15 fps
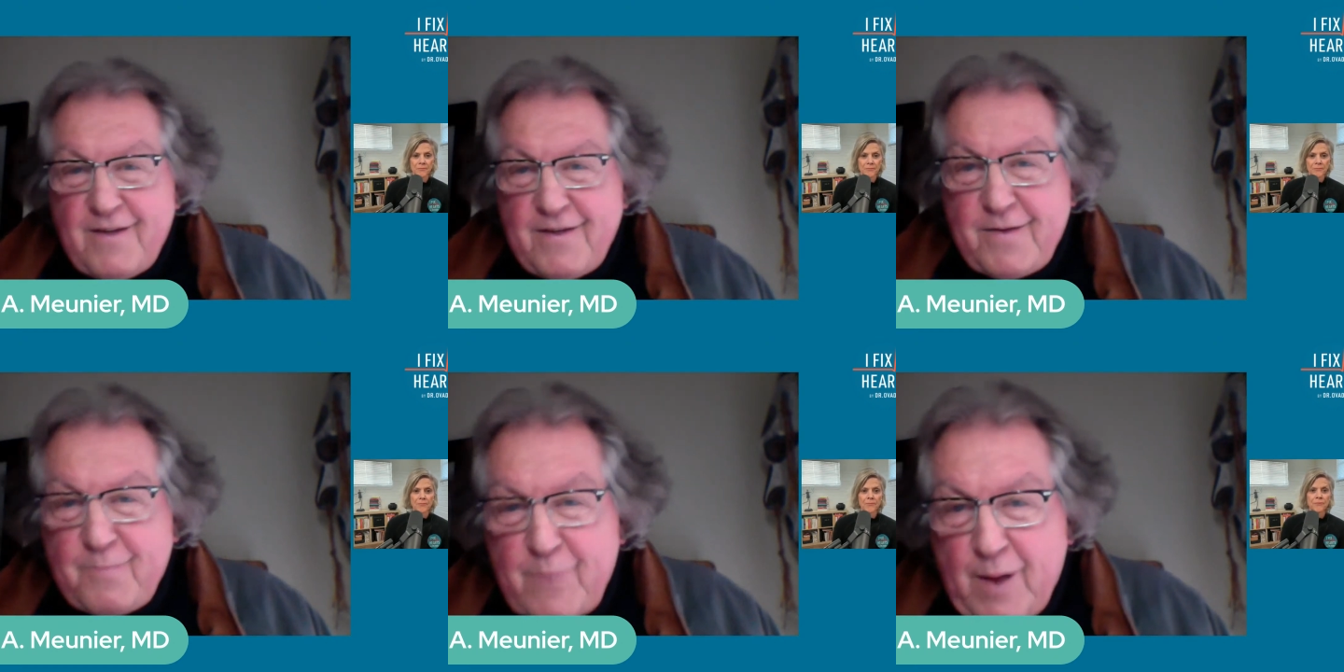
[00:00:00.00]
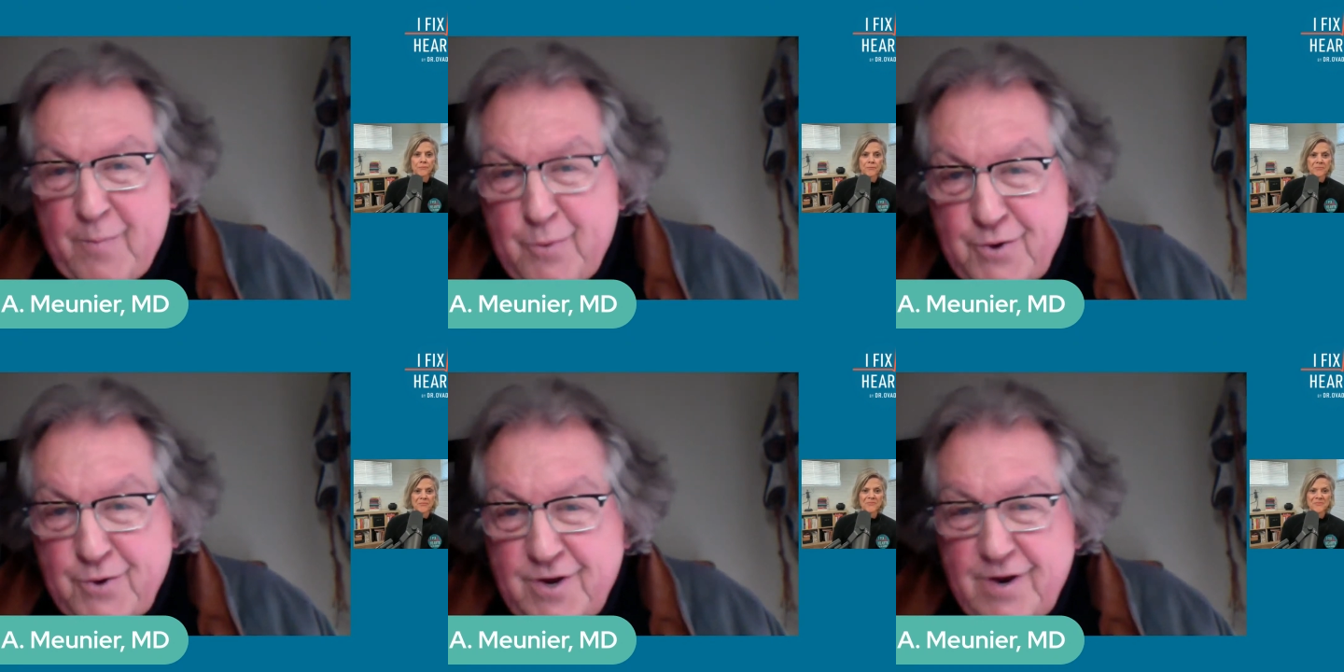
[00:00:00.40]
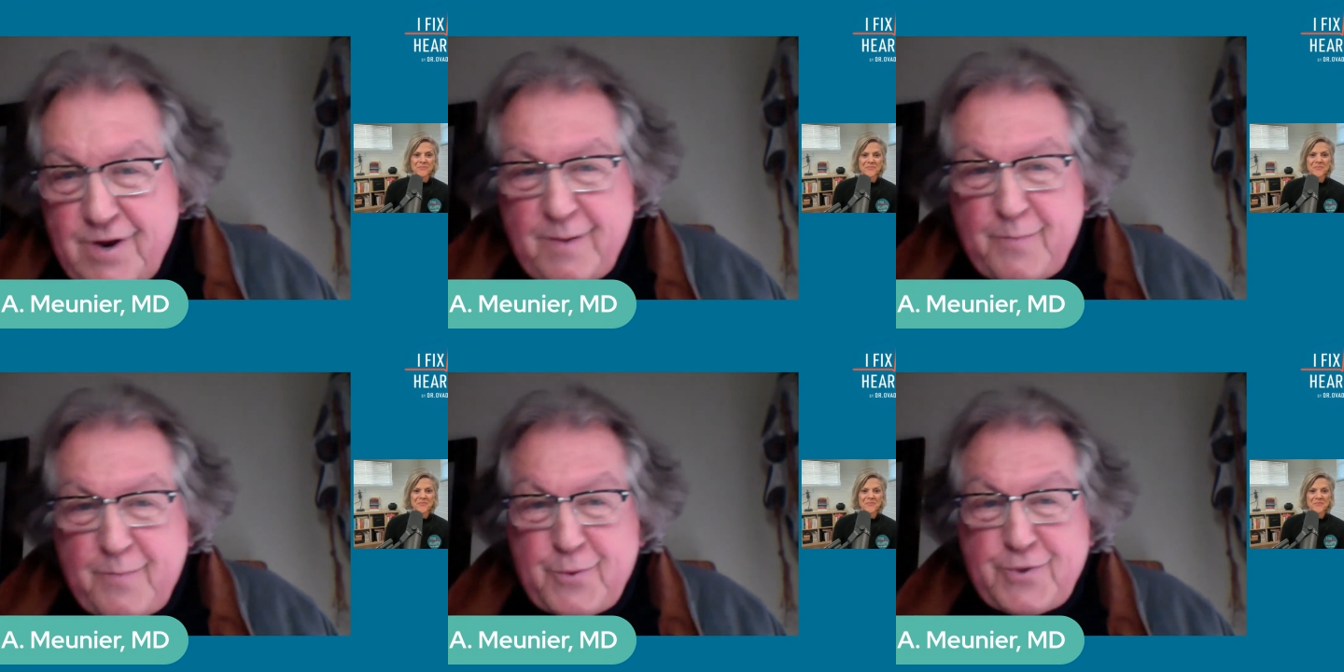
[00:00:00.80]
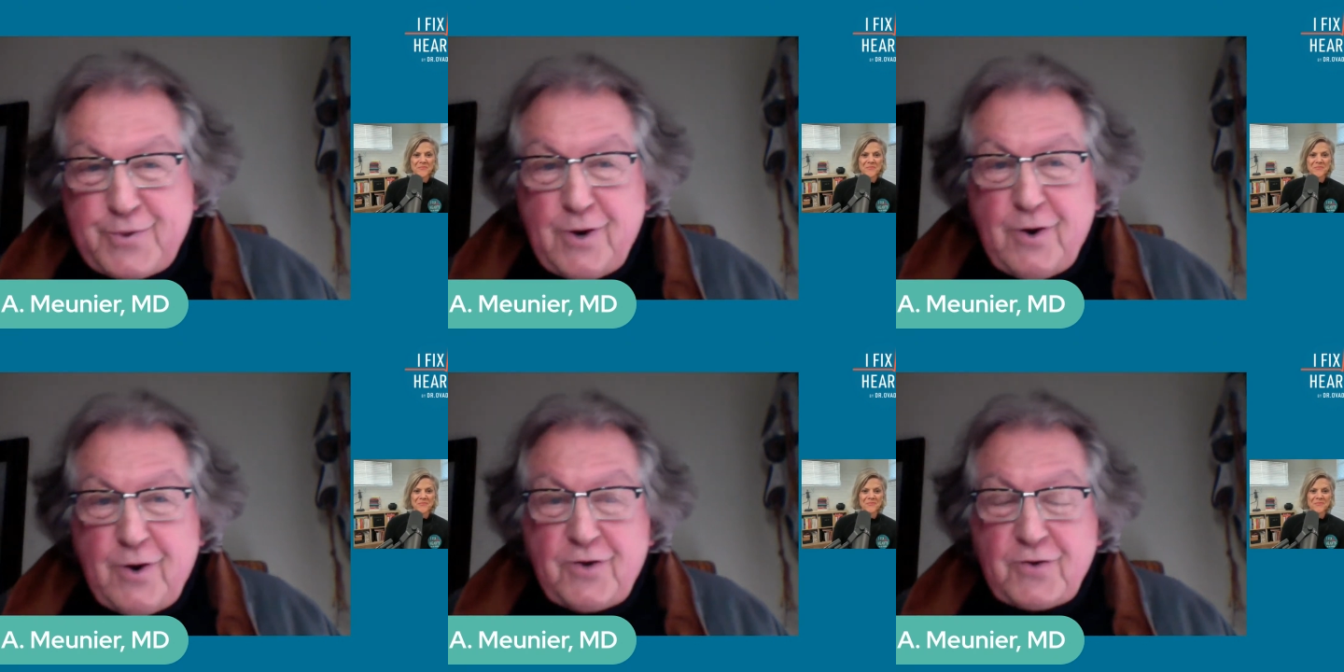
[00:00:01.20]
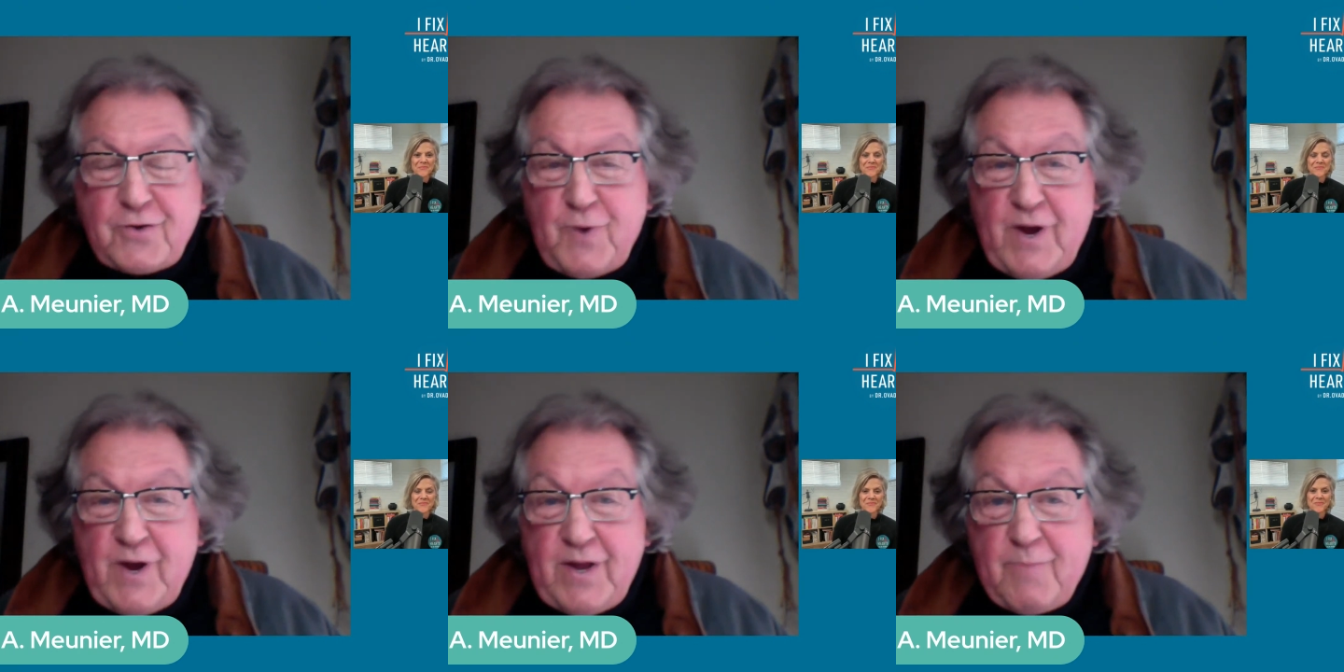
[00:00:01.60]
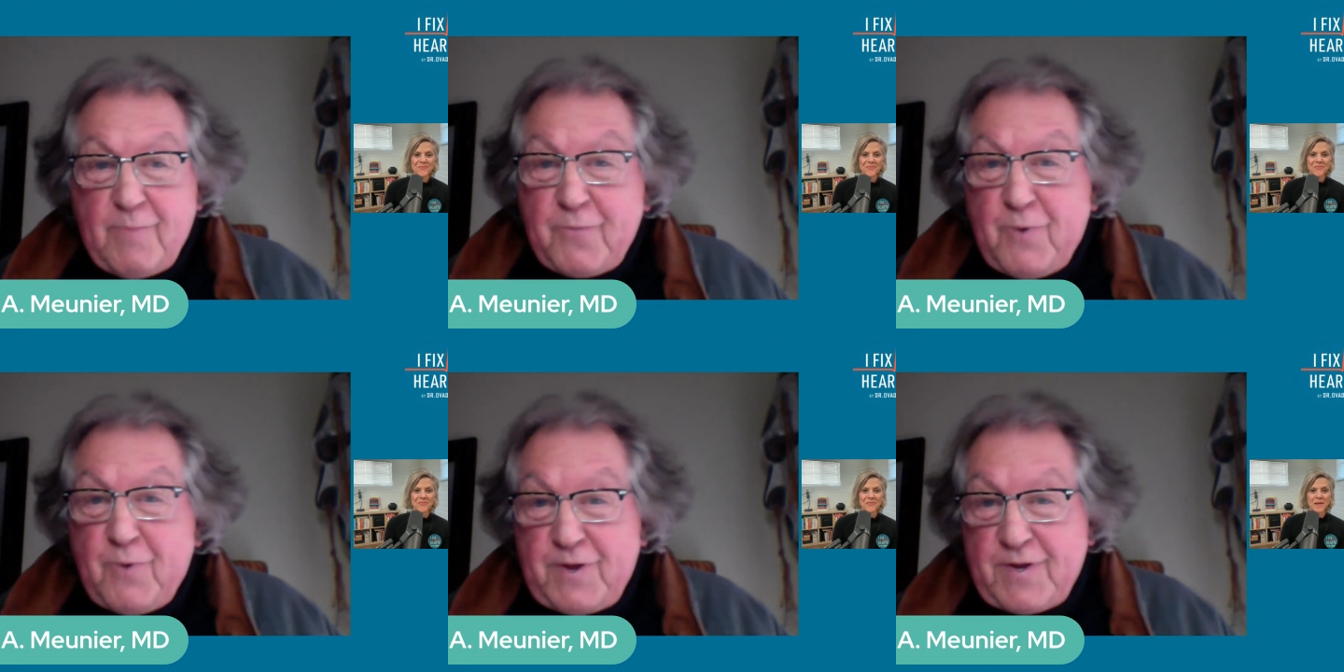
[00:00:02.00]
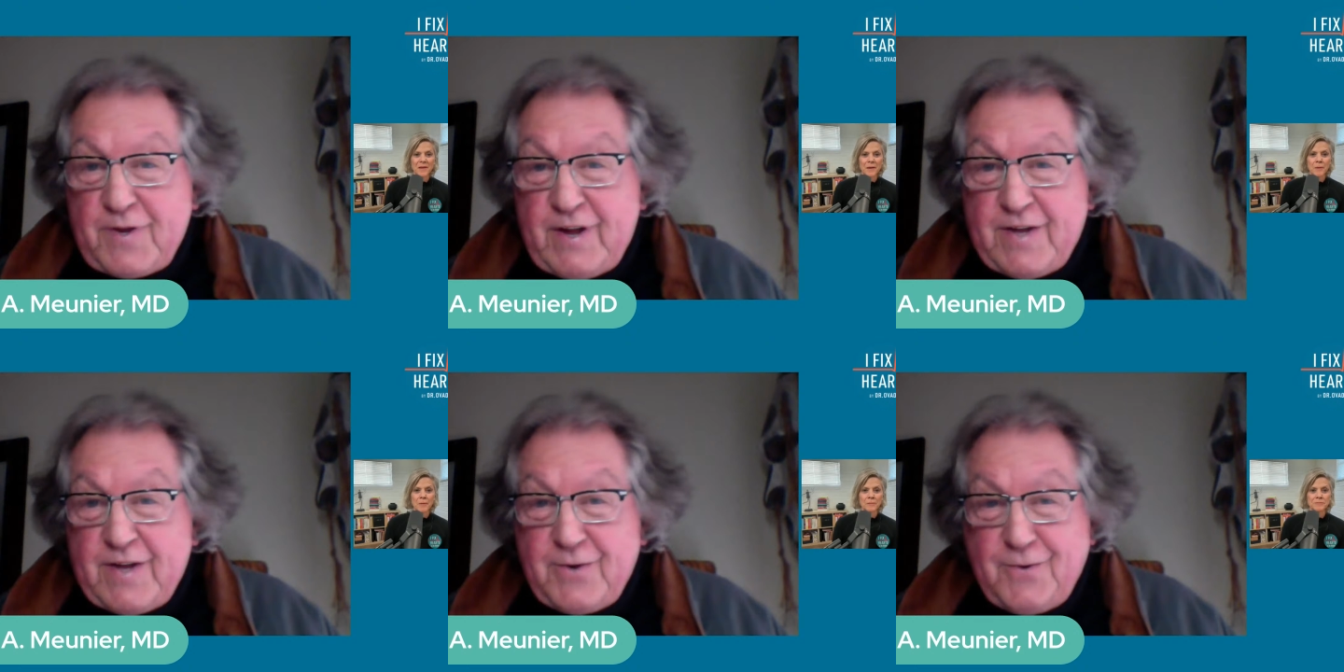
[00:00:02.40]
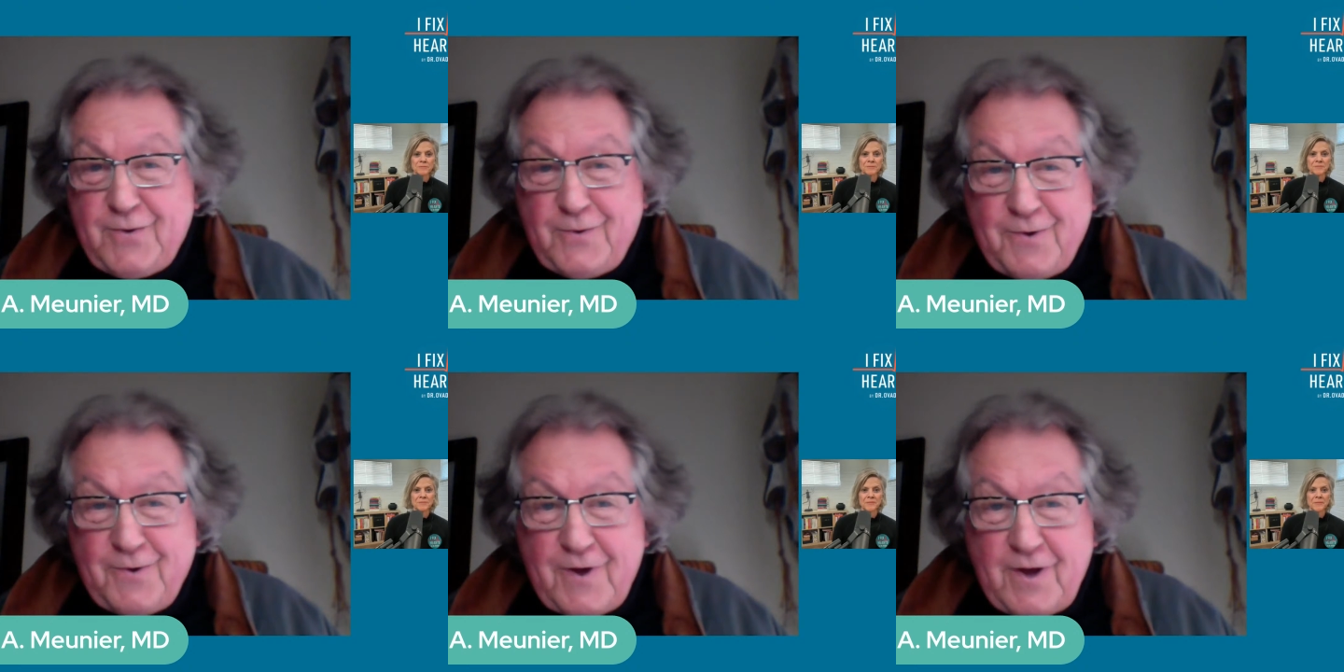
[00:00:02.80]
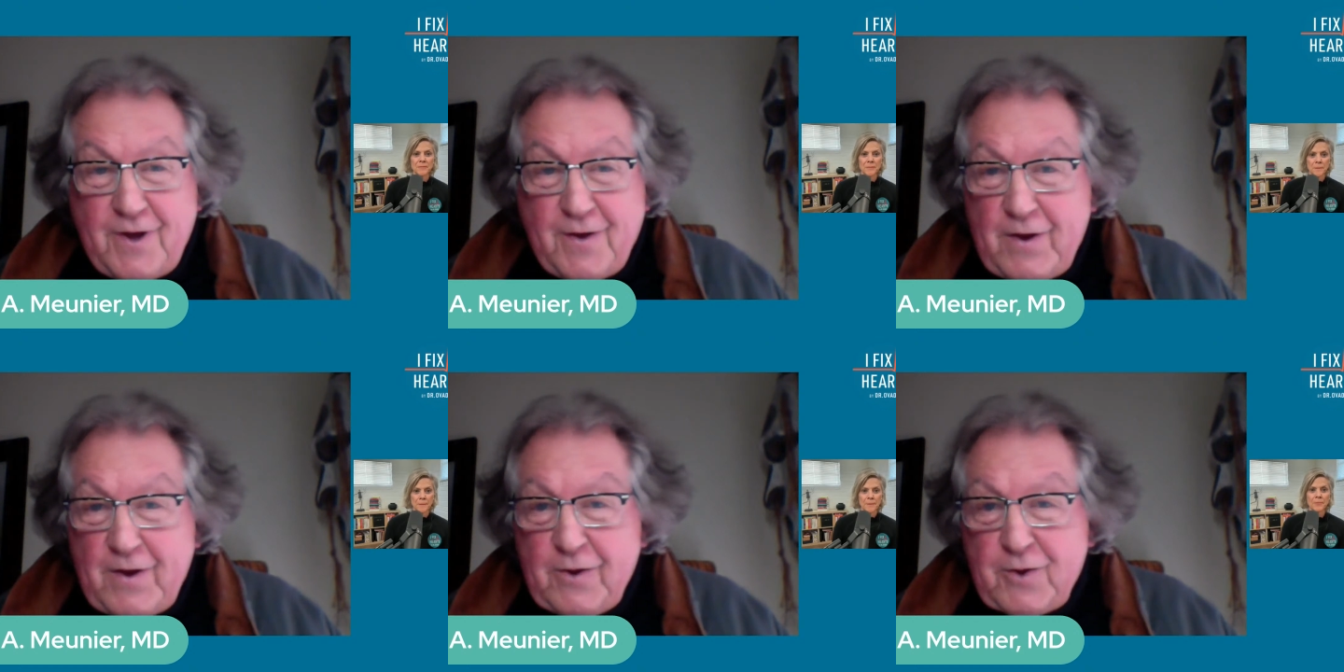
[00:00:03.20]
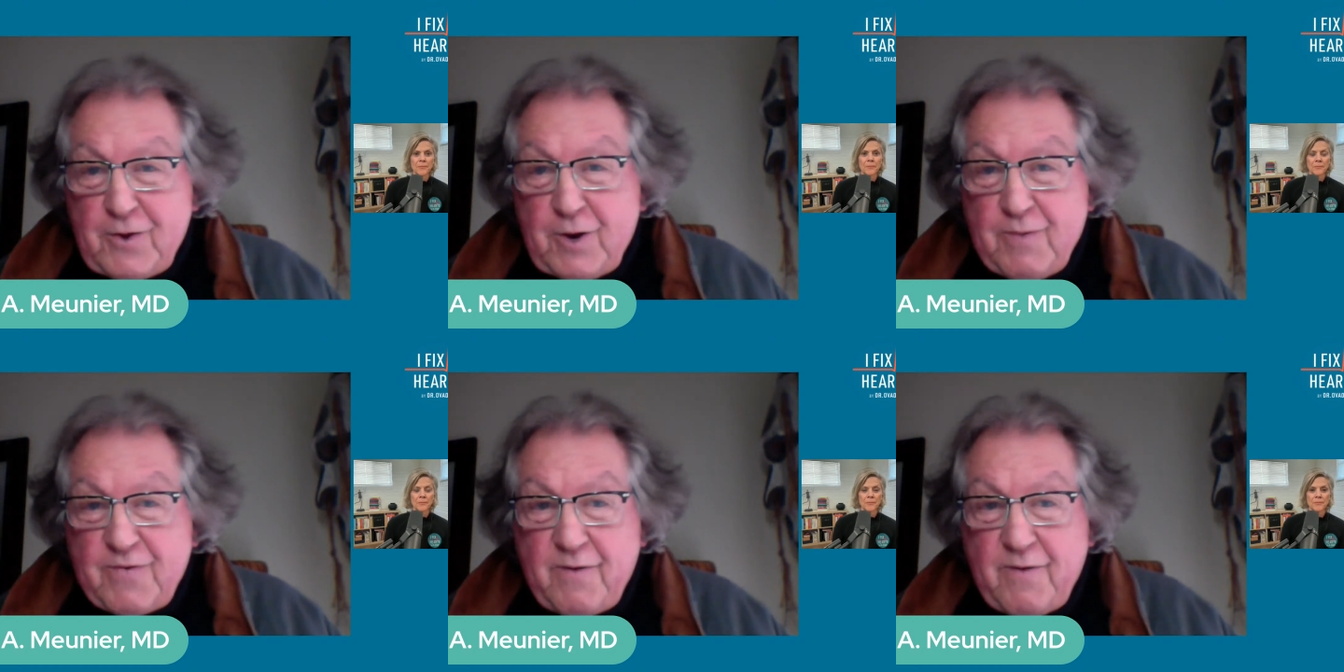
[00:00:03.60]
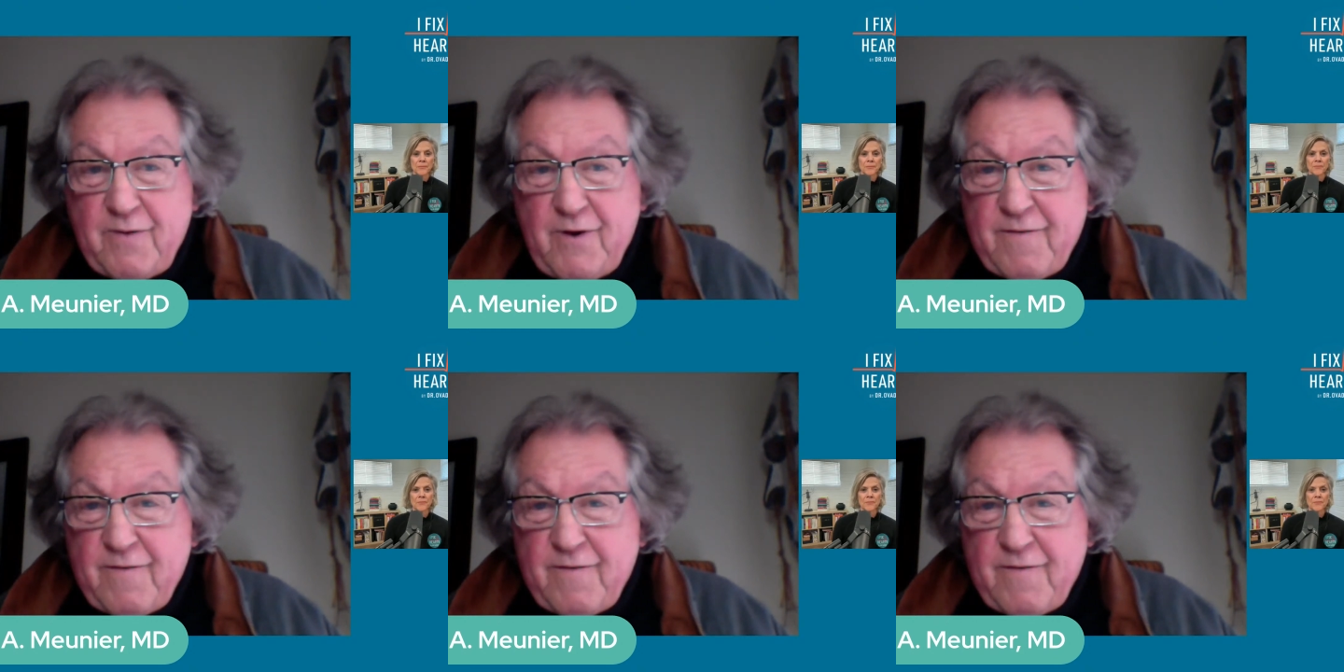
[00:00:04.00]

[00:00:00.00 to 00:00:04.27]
the person lost weight, but what does that do in terms of